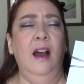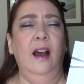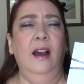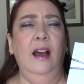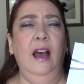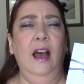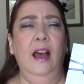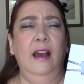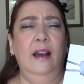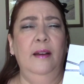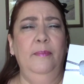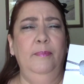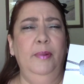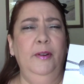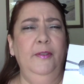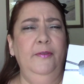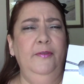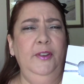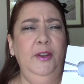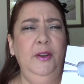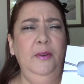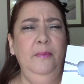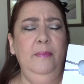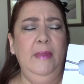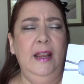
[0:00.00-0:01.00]

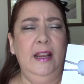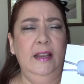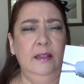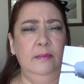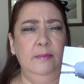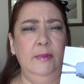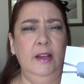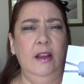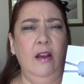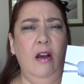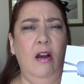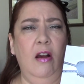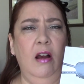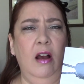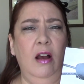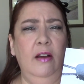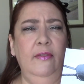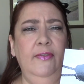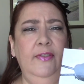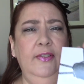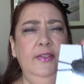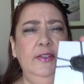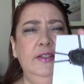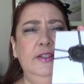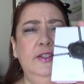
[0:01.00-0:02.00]
Perfume makes me
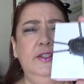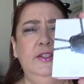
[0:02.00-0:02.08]
cough,